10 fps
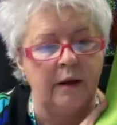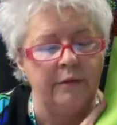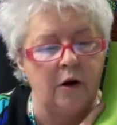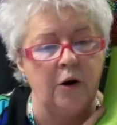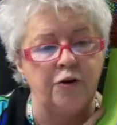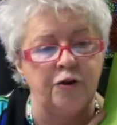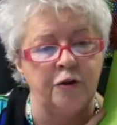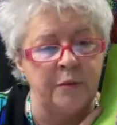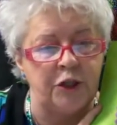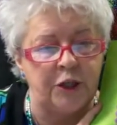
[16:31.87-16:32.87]
there are
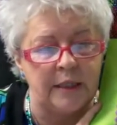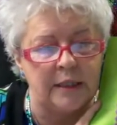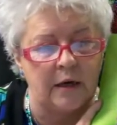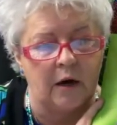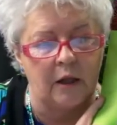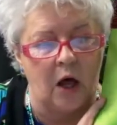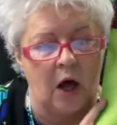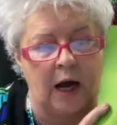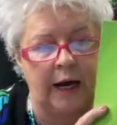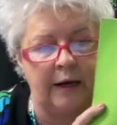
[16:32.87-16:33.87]
two machines in our
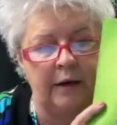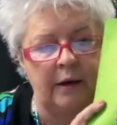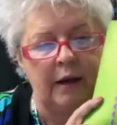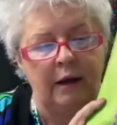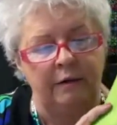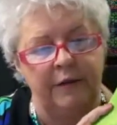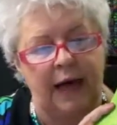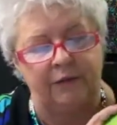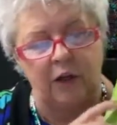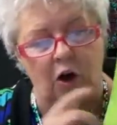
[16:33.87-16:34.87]
line
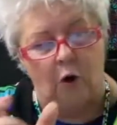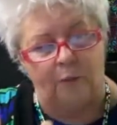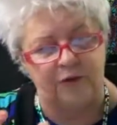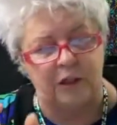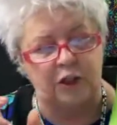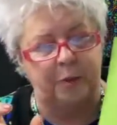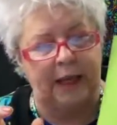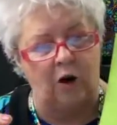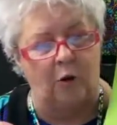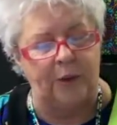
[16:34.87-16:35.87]
that the op- stitch
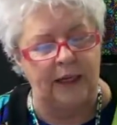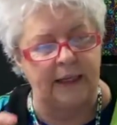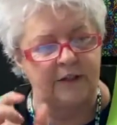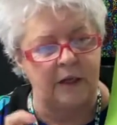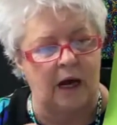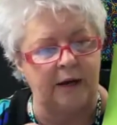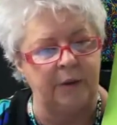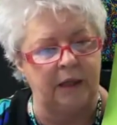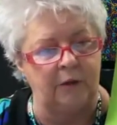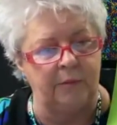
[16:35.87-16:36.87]
plate opening is nine
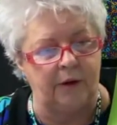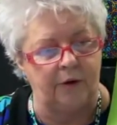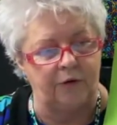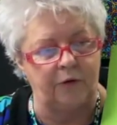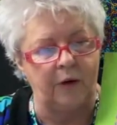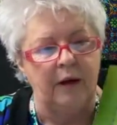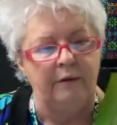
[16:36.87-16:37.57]
millimeters.